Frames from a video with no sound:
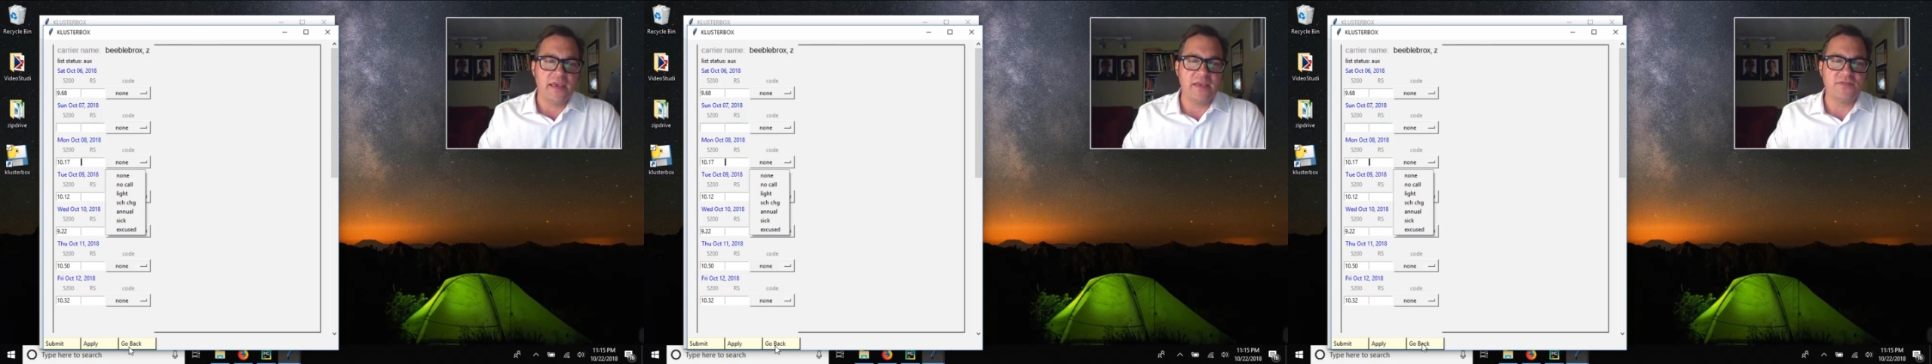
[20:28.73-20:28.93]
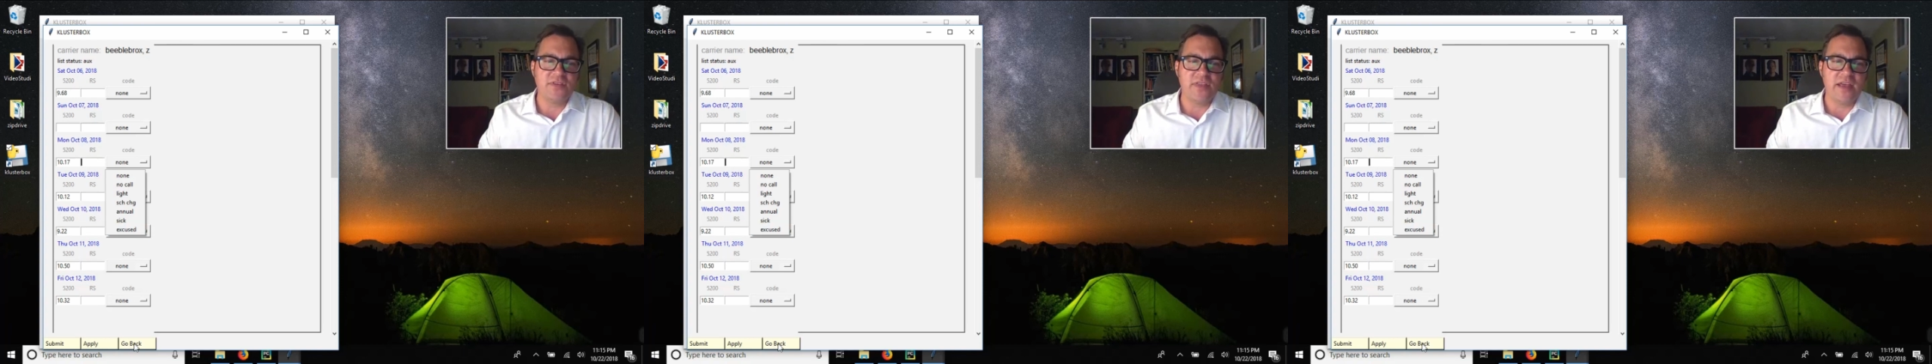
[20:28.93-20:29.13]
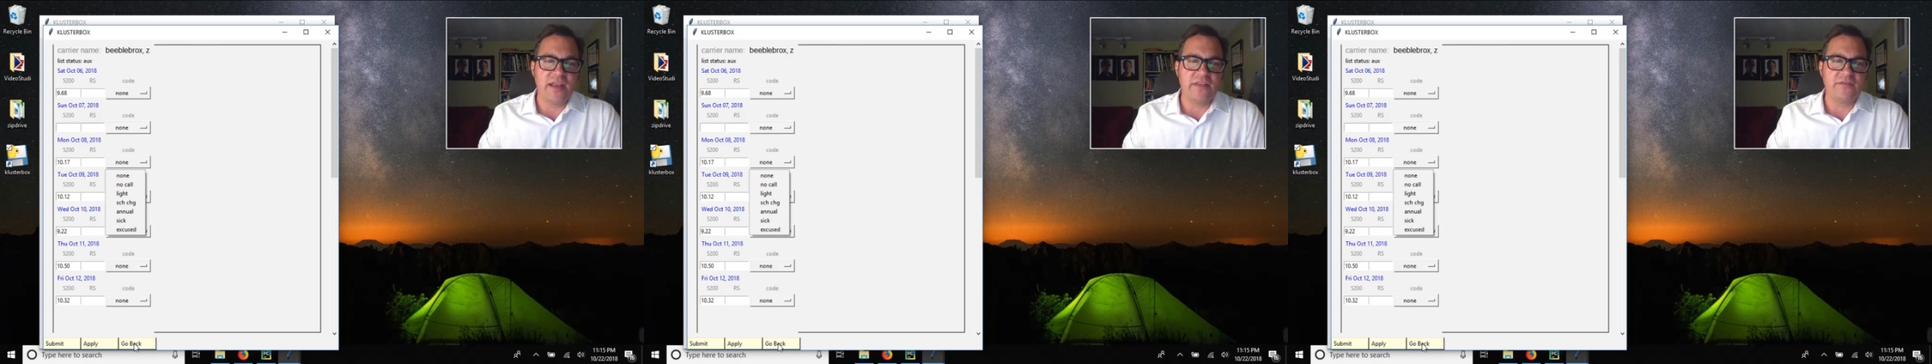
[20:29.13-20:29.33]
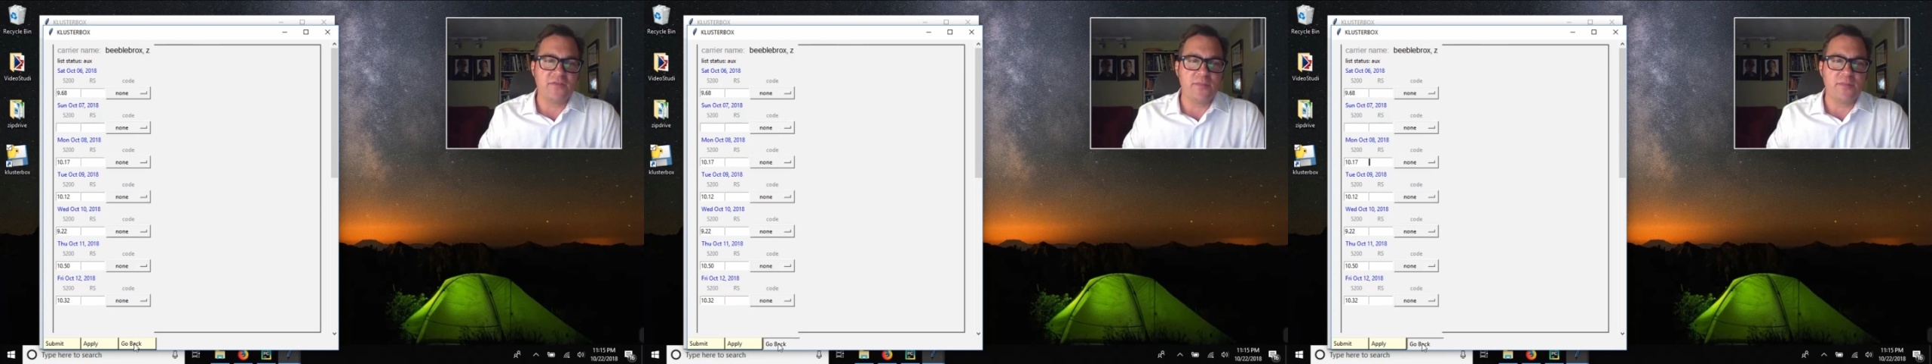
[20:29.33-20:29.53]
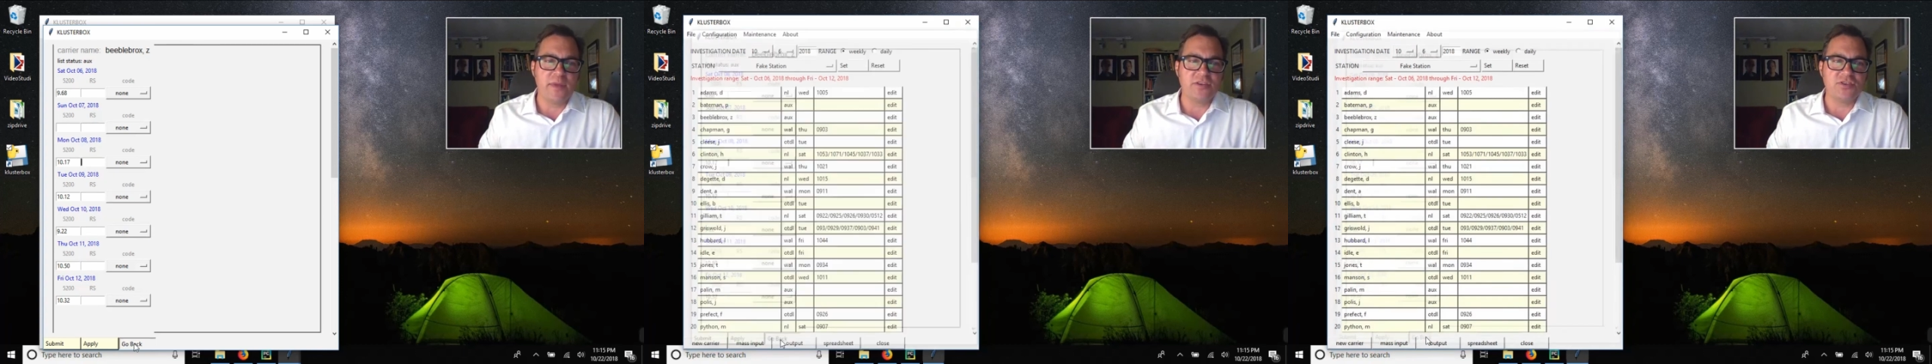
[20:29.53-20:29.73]
that
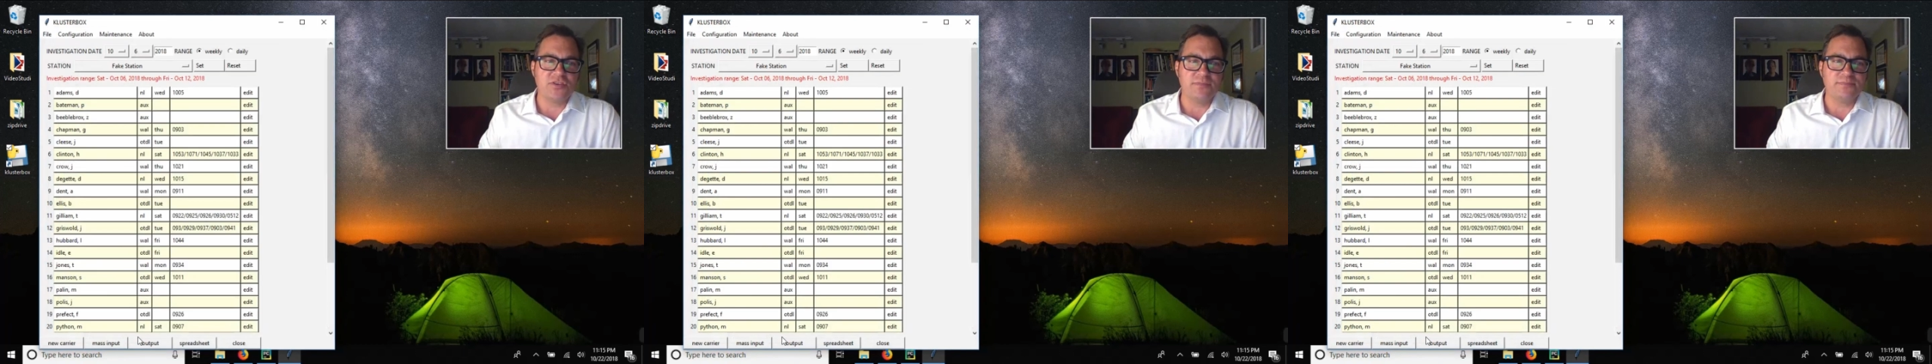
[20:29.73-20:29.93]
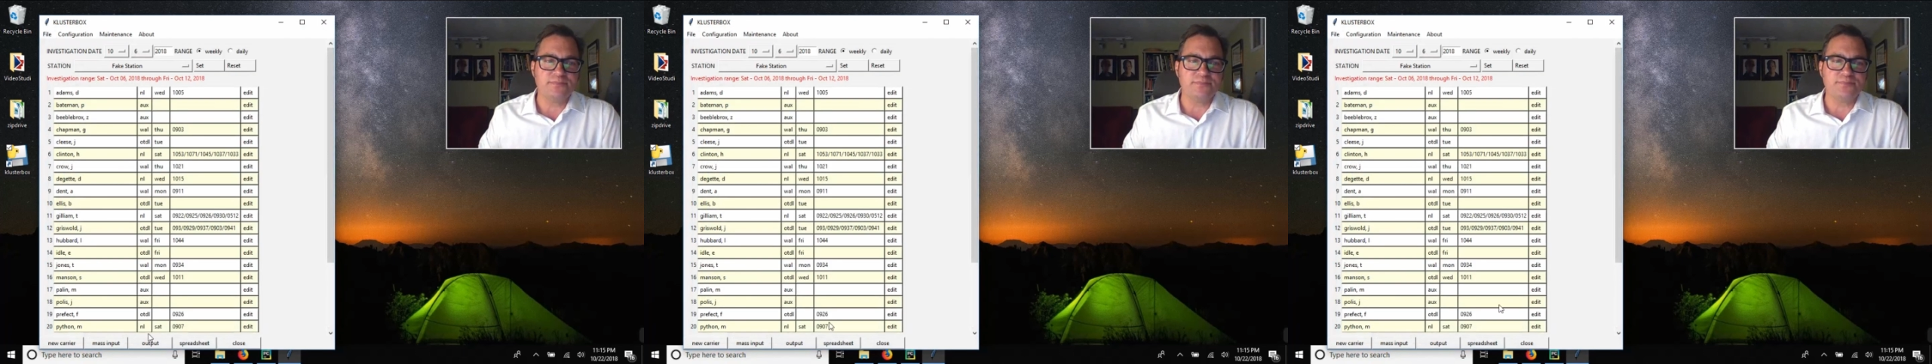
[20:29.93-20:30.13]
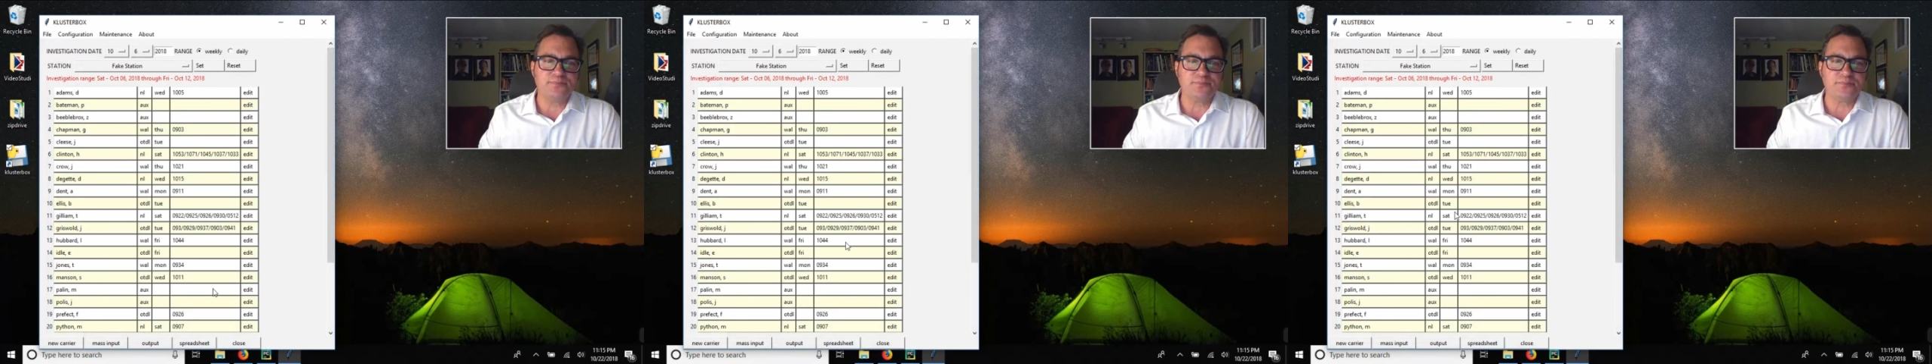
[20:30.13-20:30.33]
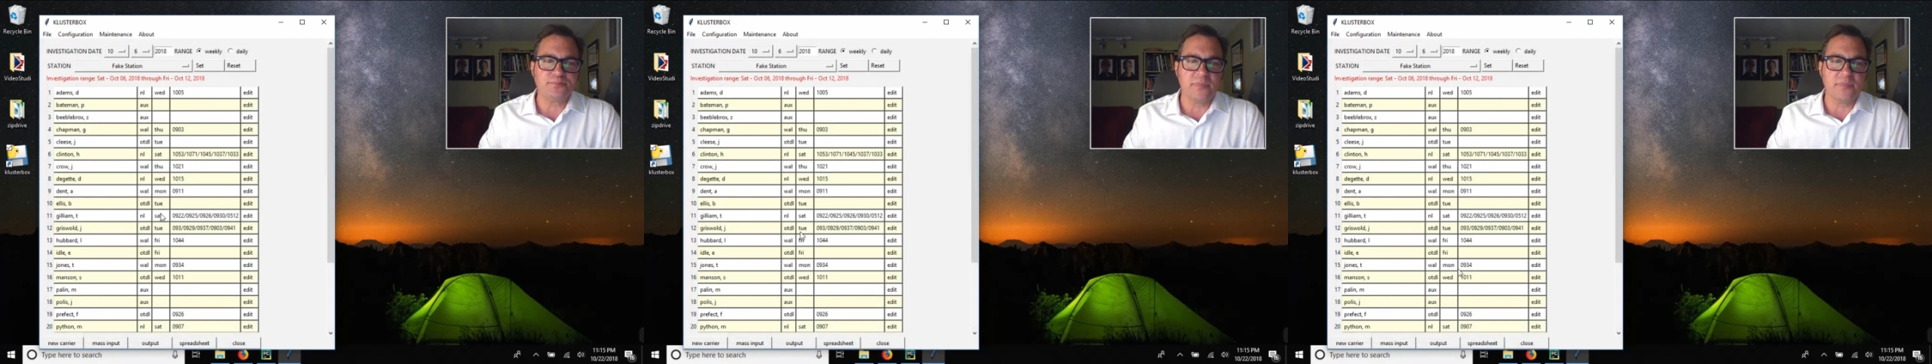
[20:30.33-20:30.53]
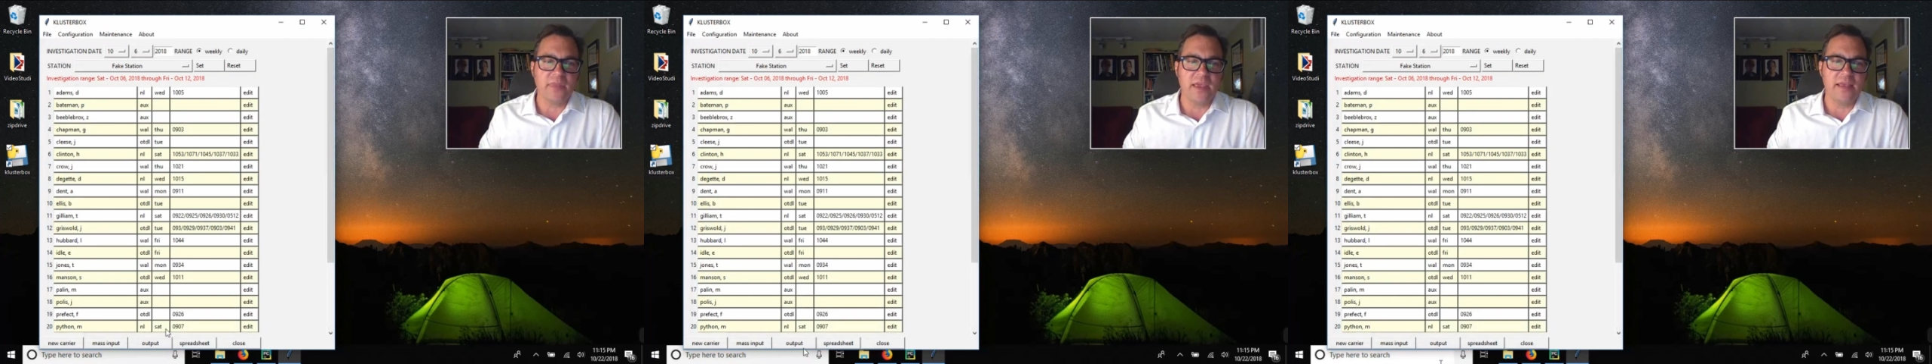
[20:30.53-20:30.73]
information
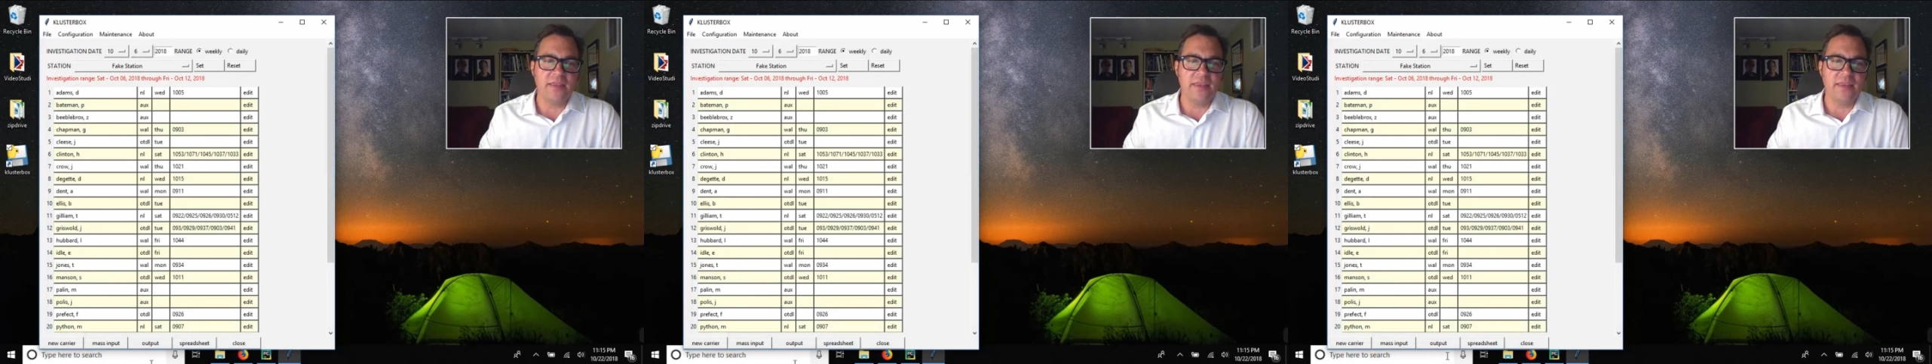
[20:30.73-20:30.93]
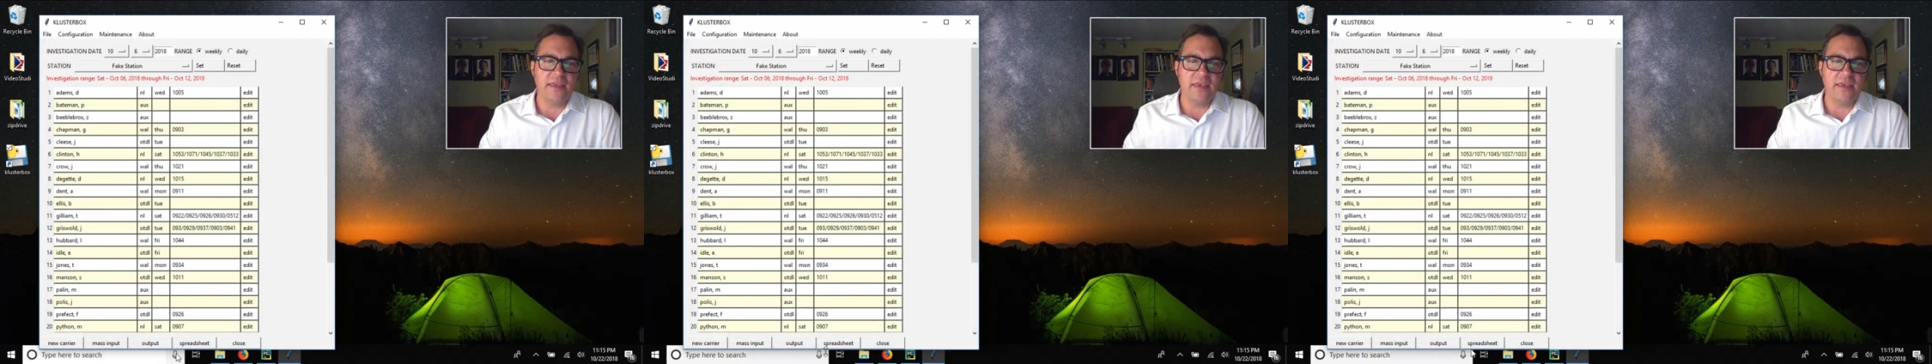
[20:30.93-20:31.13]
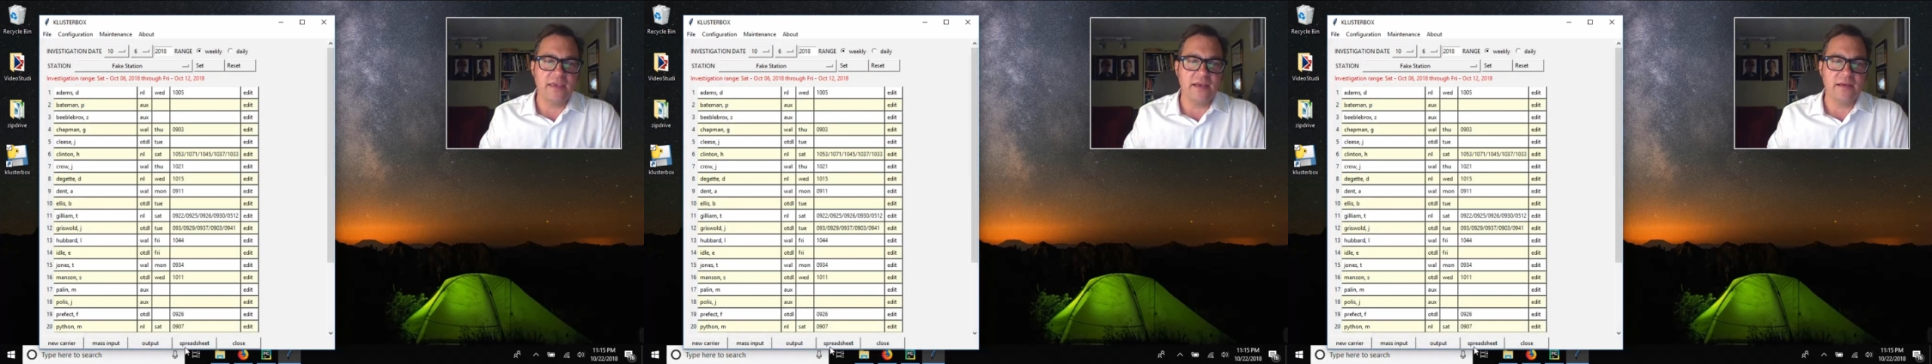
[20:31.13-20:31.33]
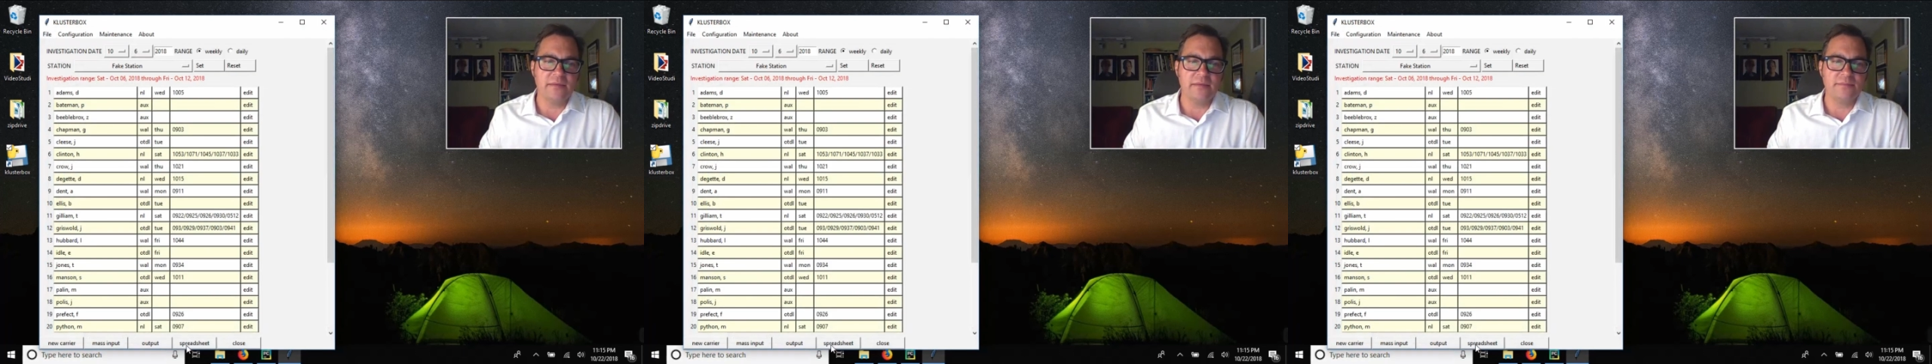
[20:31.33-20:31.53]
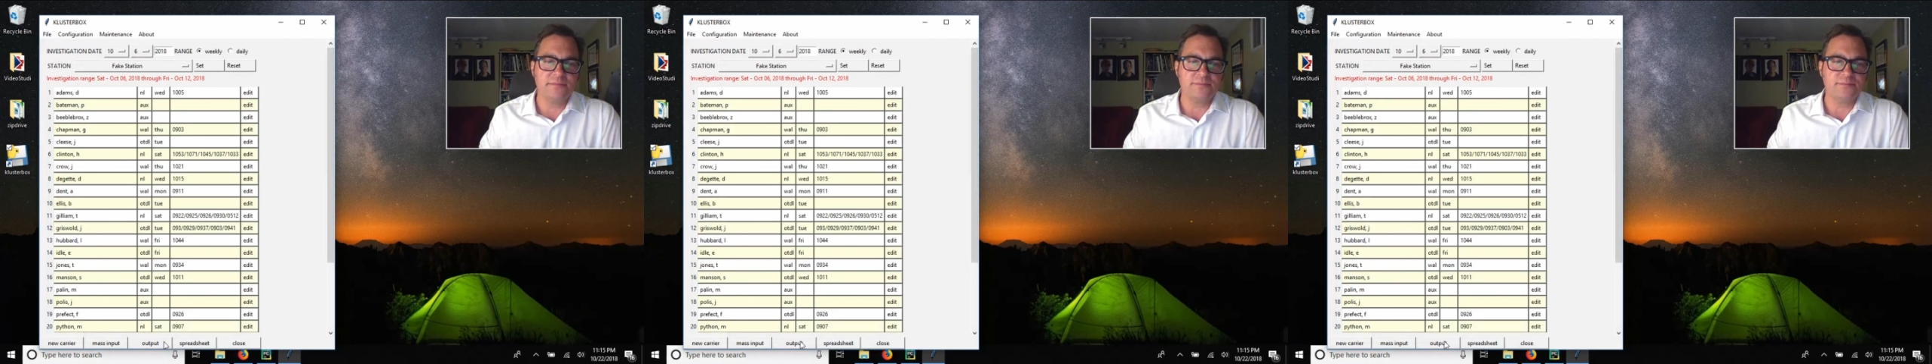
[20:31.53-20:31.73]
in the